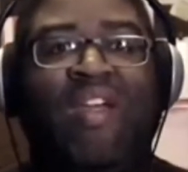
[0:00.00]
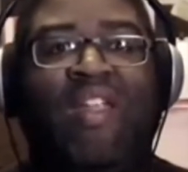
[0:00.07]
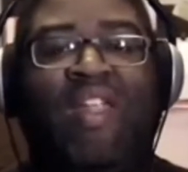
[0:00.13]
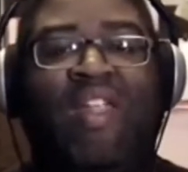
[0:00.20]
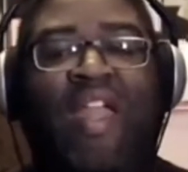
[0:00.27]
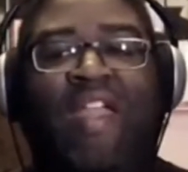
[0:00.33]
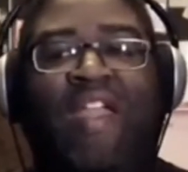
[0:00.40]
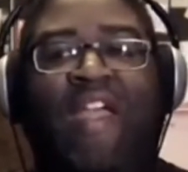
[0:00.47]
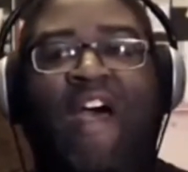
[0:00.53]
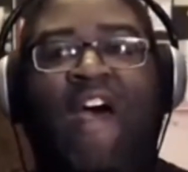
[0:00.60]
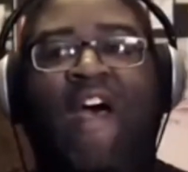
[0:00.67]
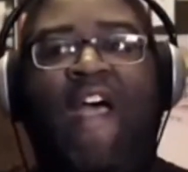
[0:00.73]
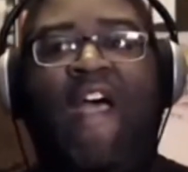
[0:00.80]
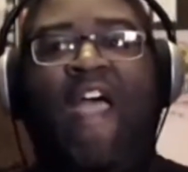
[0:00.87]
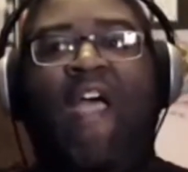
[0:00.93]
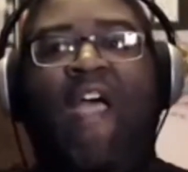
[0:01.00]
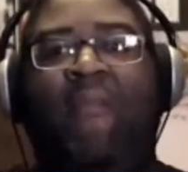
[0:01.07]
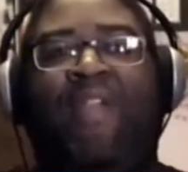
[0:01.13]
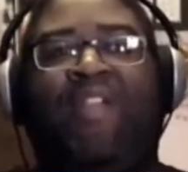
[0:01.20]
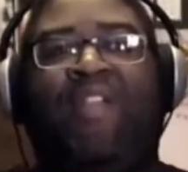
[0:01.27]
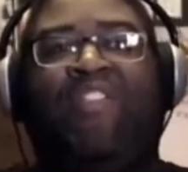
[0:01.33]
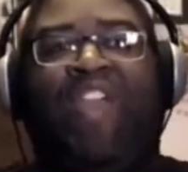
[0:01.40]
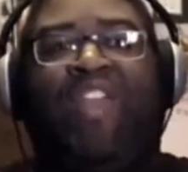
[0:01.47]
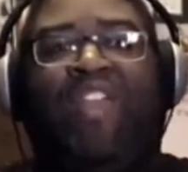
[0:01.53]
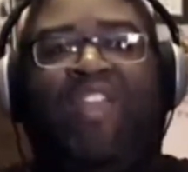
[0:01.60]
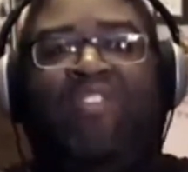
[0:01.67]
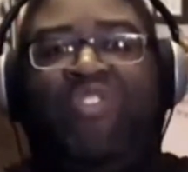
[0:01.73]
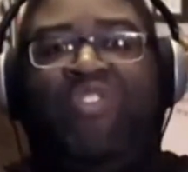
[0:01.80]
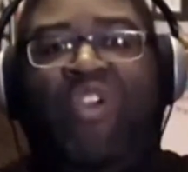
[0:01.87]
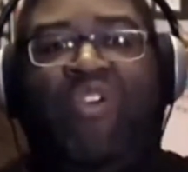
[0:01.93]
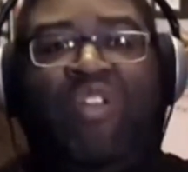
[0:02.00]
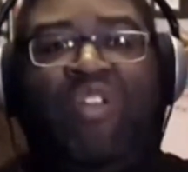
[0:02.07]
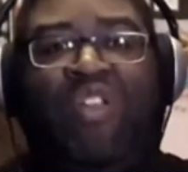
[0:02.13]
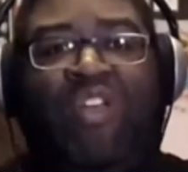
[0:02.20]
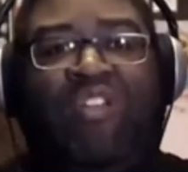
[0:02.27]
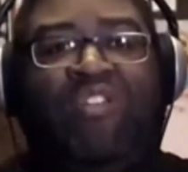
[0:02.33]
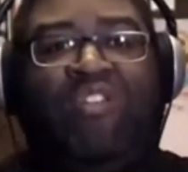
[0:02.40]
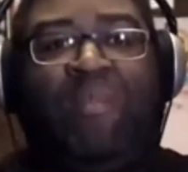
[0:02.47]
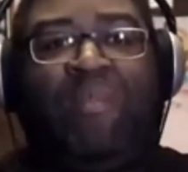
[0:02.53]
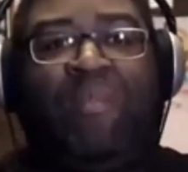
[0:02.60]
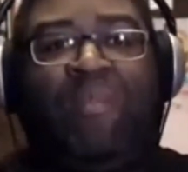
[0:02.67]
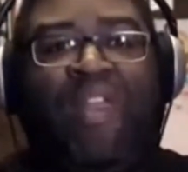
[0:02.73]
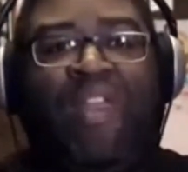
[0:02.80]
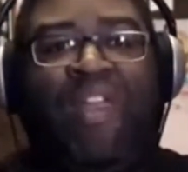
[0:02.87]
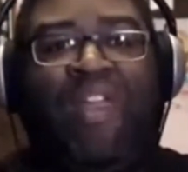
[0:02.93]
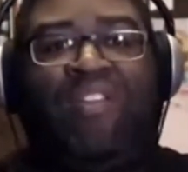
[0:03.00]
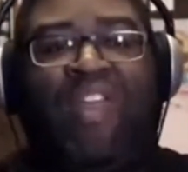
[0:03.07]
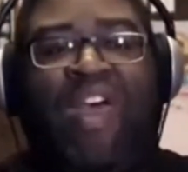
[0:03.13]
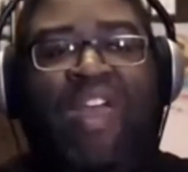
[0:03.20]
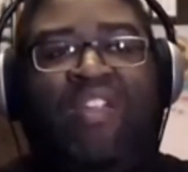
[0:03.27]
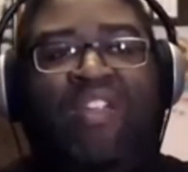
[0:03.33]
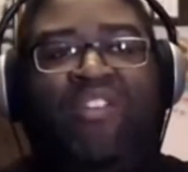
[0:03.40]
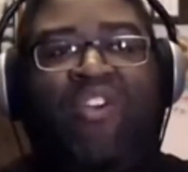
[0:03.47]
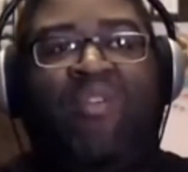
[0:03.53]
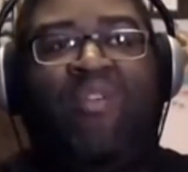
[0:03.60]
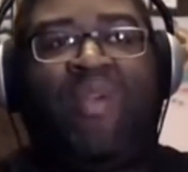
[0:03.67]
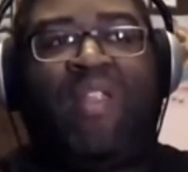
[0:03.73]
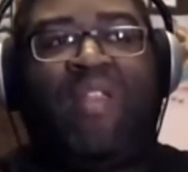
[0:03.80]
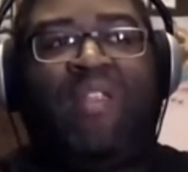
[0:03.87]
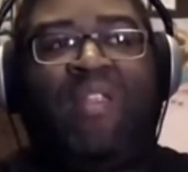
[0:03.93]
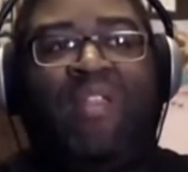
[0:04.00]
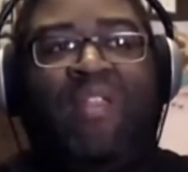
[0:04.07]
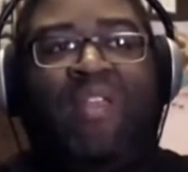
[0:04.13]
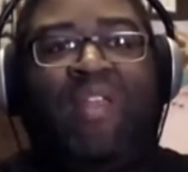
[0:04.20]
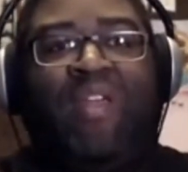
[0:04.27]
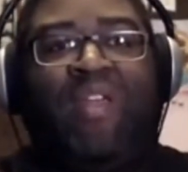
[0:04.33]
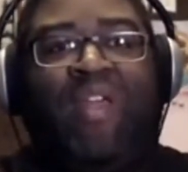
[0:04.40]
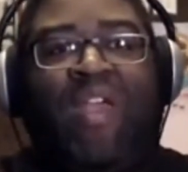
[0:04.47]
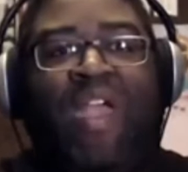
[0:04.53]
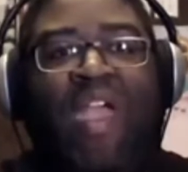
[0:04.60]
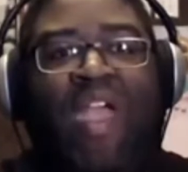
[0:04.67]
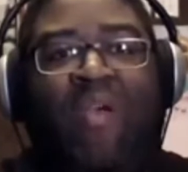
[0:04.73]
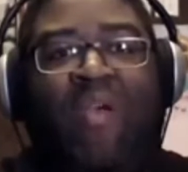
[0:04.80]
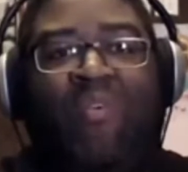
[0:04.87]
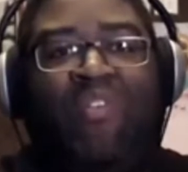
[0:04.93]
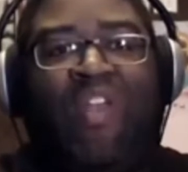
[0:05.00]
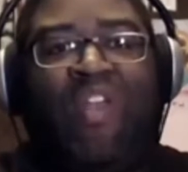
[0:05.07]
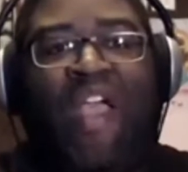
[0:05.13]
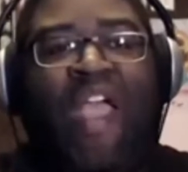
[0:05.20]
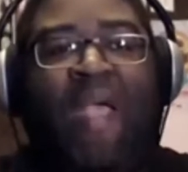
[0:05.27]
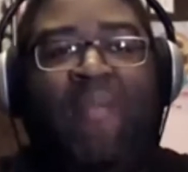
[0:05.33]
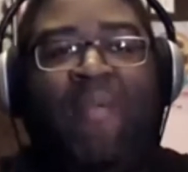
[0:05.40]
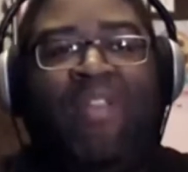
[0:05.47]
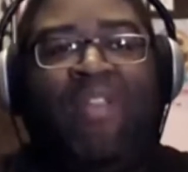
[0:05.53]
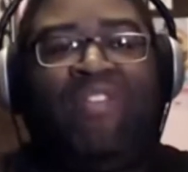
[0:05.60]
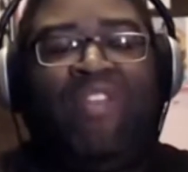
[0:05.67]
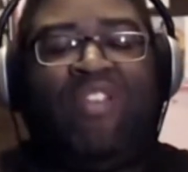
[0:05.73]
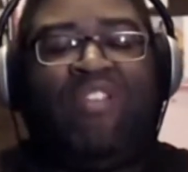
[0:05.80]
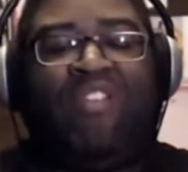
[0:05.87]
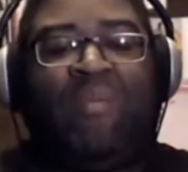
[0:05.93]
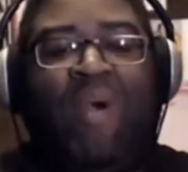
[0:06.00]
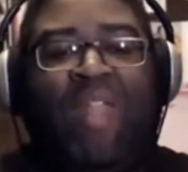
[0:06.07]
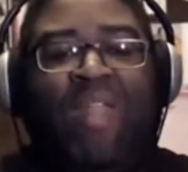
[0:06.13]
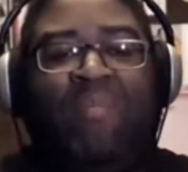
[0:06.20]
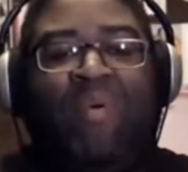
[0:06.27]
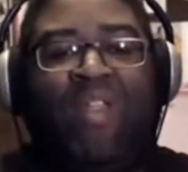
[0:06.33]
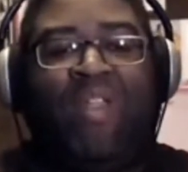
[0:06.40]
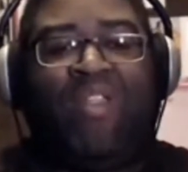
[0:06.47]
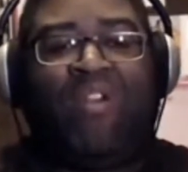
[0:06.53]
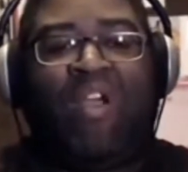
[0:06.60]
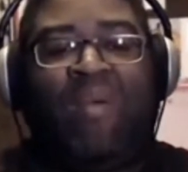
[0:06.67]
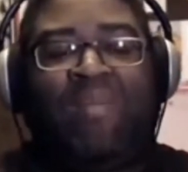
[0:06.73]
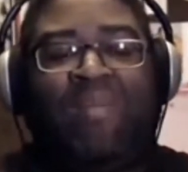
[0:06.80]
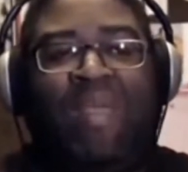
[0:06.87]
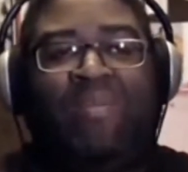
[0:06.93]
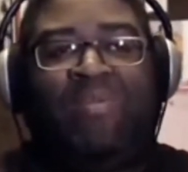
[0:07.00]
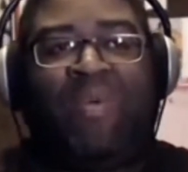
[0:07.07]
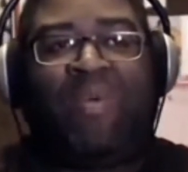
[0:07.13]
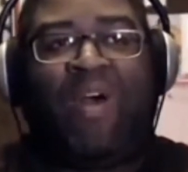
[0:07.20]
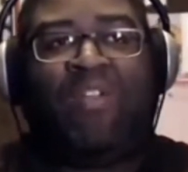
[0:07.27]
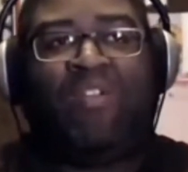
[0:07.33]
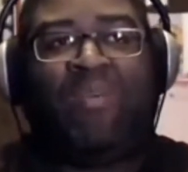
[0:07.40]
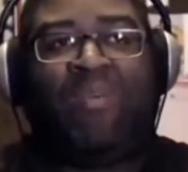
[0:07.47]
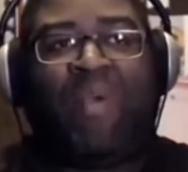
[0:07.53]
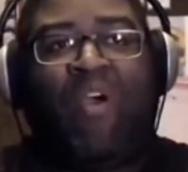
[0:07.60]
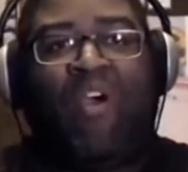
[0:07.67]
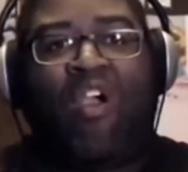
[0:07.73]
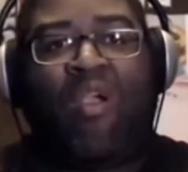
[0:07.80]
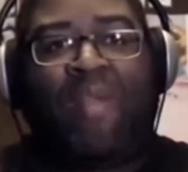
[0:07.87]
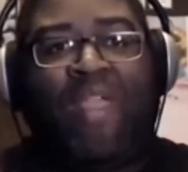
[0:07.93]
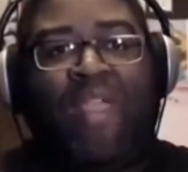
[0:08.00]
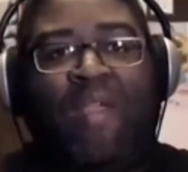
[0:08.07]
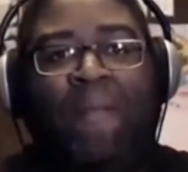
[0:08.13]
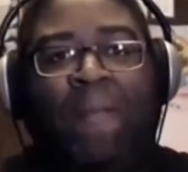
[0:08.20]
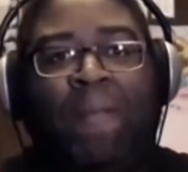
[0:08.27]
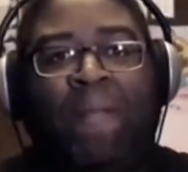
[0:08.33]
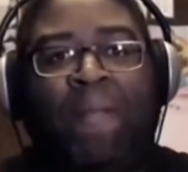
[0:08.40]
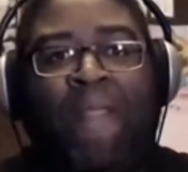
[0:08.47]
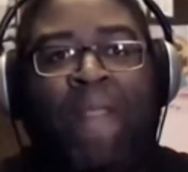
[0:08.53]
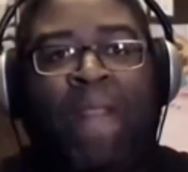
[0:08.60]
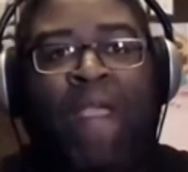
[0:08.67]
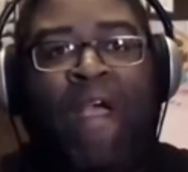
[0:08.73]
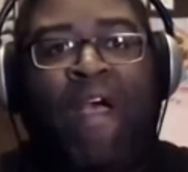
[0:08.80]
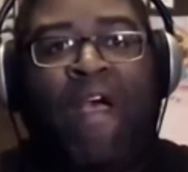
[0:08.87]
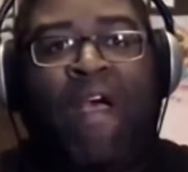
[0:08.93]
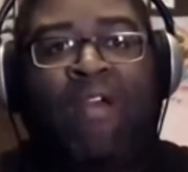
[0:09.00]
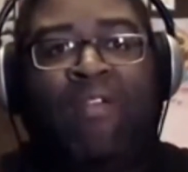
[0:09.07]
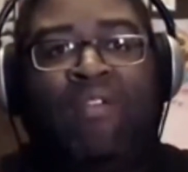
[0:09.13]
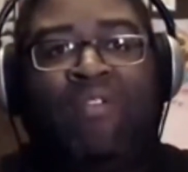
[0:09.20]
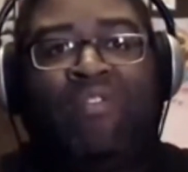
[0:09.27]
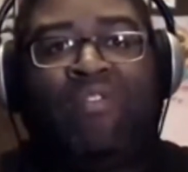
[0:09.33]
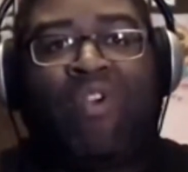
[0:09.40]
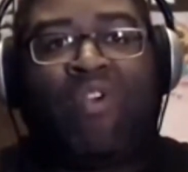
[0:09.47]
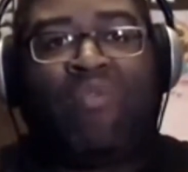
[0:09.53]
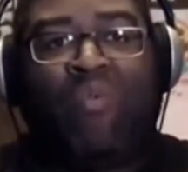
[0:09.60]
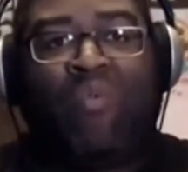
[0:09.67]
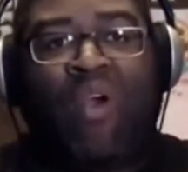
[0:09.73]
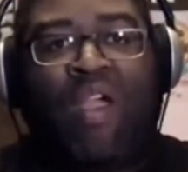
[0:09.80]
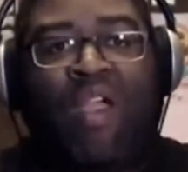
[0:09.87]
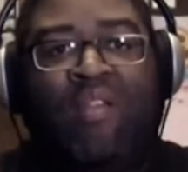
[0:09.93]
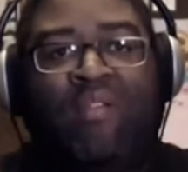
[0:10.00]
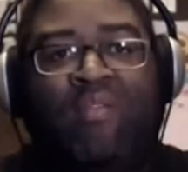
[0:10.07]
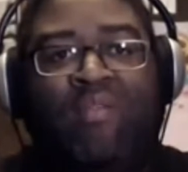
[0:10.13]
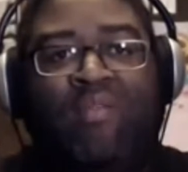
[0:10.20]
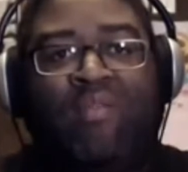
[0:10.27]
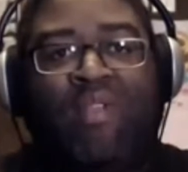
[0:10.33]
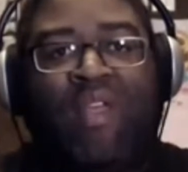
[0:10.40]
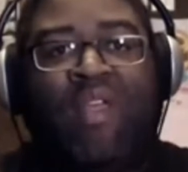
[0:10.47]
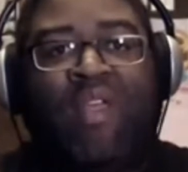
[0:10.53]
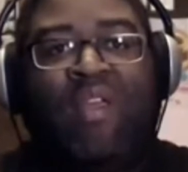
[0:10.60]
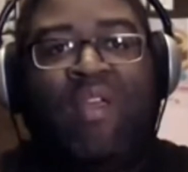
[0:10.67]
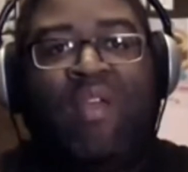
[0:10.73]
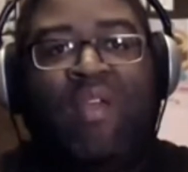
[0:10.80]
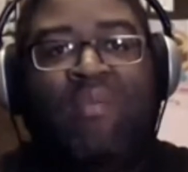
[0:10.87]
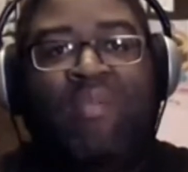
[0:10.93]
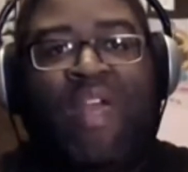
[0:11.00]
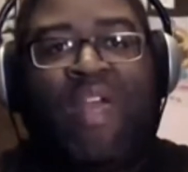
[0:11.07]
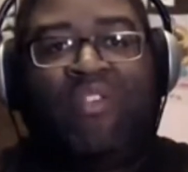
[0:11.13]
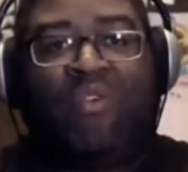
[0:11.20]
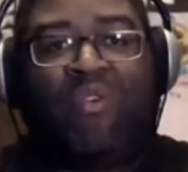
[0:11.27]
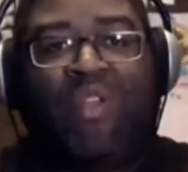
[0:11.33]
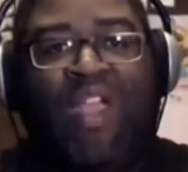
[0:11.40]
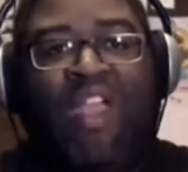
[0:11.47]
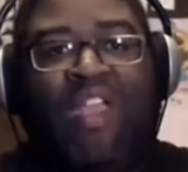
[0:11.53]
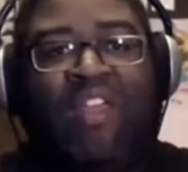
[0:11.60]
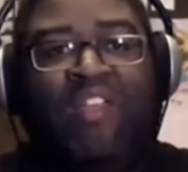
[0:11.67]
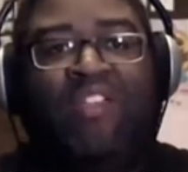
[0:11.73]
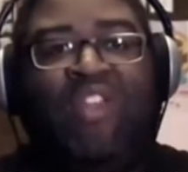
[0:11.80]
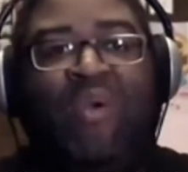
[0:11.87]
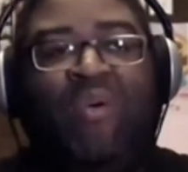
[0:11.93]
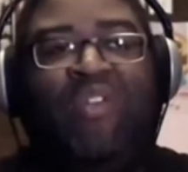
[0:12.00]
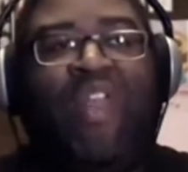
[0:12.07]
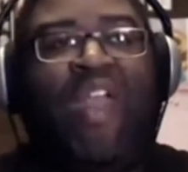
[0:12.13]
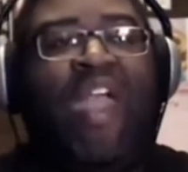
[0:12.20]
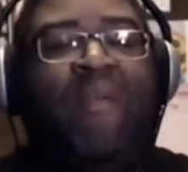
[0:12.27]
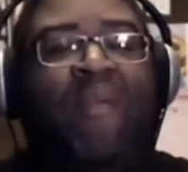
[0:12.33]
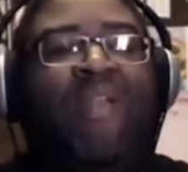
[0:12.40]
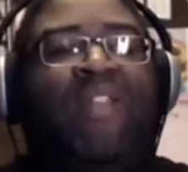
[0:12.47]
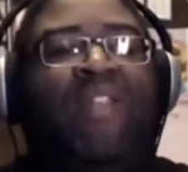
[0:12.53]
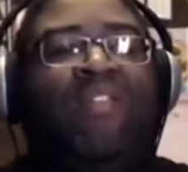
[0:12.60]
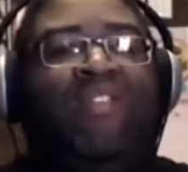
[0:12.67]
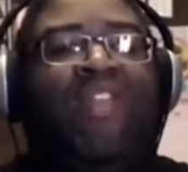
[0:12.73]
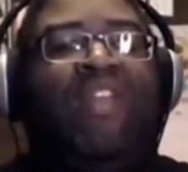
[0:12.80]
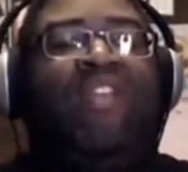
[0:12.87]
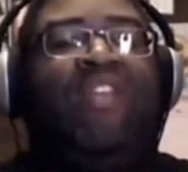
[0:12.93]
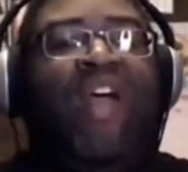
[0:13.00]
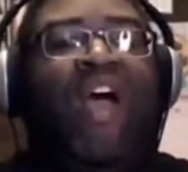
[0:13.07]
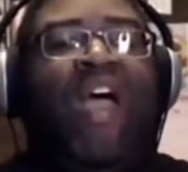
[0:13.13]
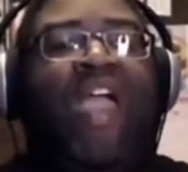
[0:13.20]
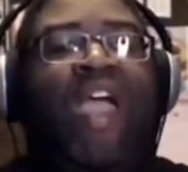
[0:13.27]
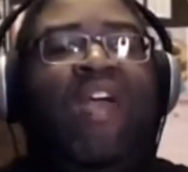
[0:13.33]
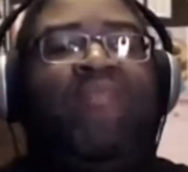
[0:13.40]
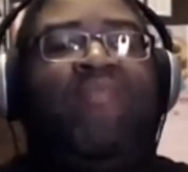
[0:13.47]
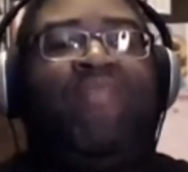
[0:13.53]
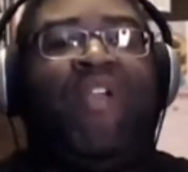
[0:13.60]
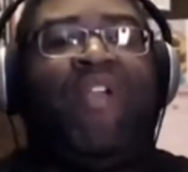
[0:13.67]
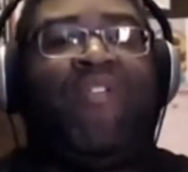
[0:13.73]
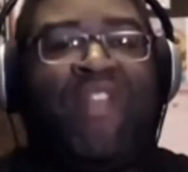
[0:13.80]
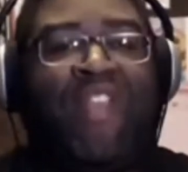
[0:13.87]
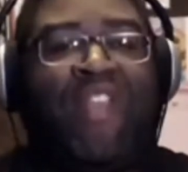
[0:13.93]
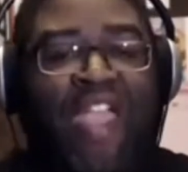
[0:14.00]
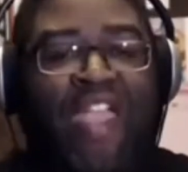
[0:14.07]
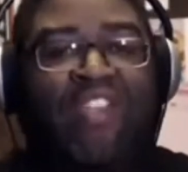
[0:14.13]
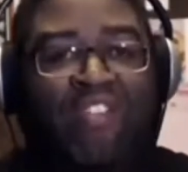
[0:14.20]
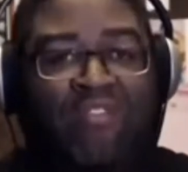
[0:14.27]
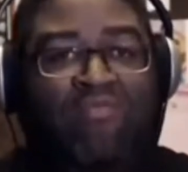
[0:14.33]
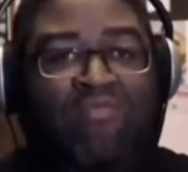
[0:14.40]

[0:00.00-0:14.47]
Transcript: Like Epic Denny's tier list. I played against that in a tournament and was not happy to see somebody putting their upkeep spells on my army turn 1. But that's okay, because he wasn't happy to see that I had Purification.